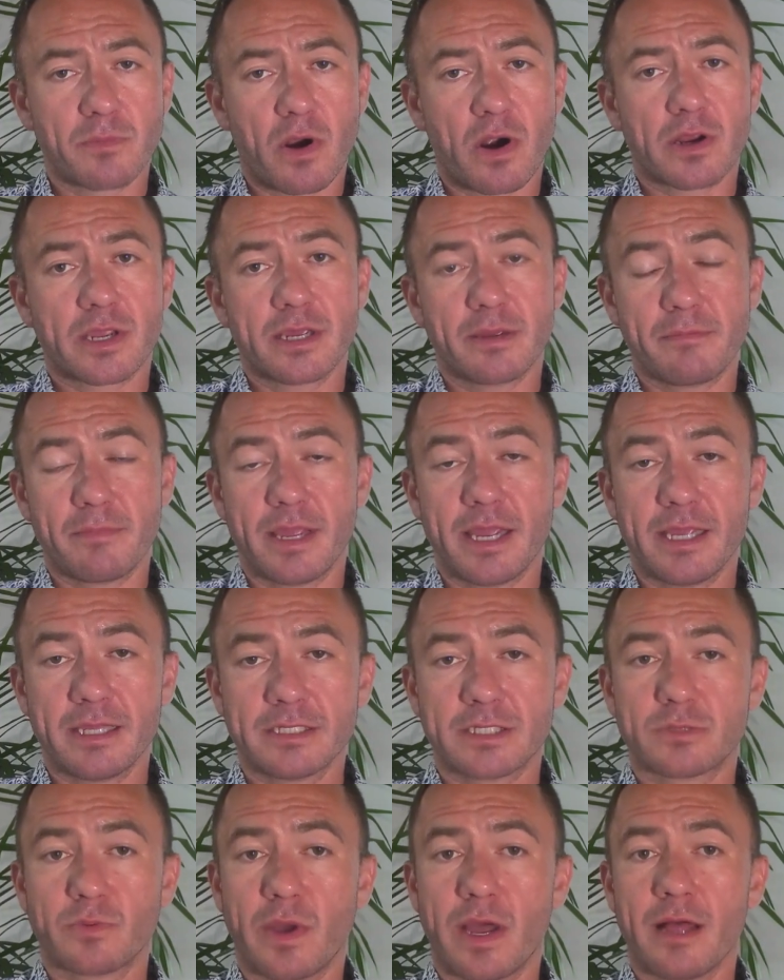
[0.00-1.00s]
market
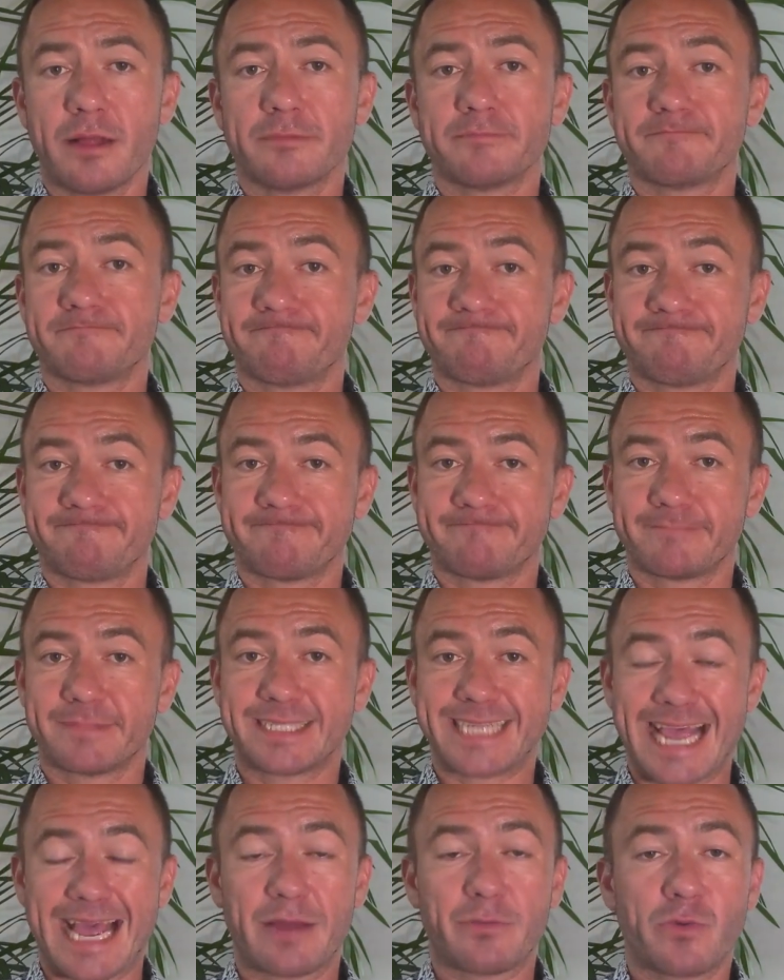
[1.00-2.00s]
means, well,
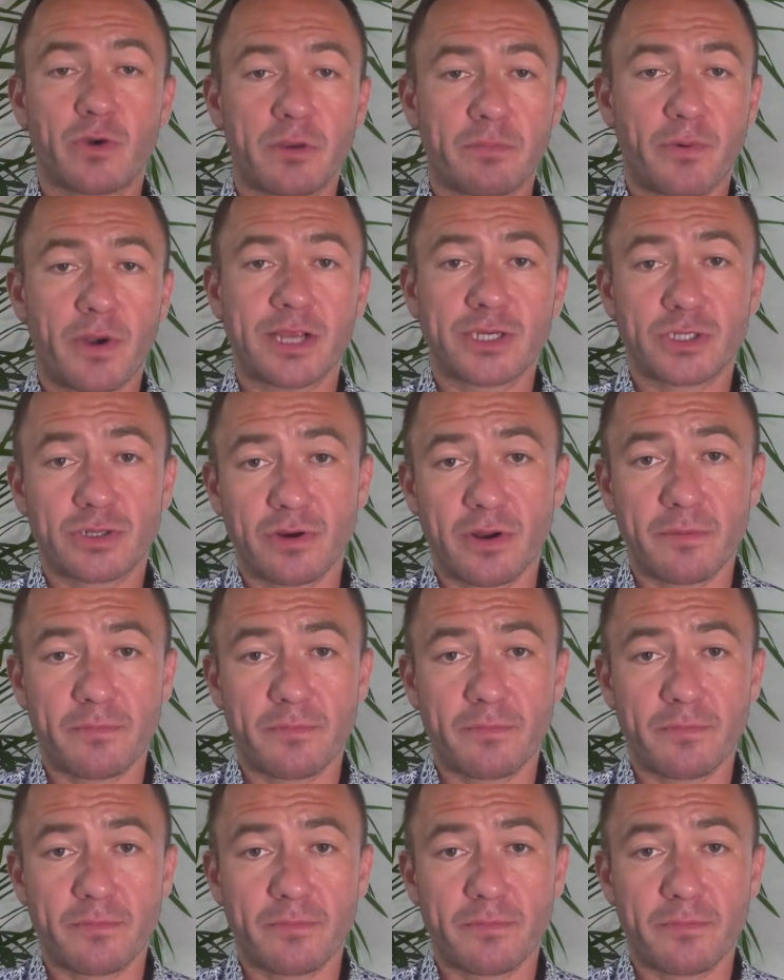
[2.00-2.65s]
downward pressure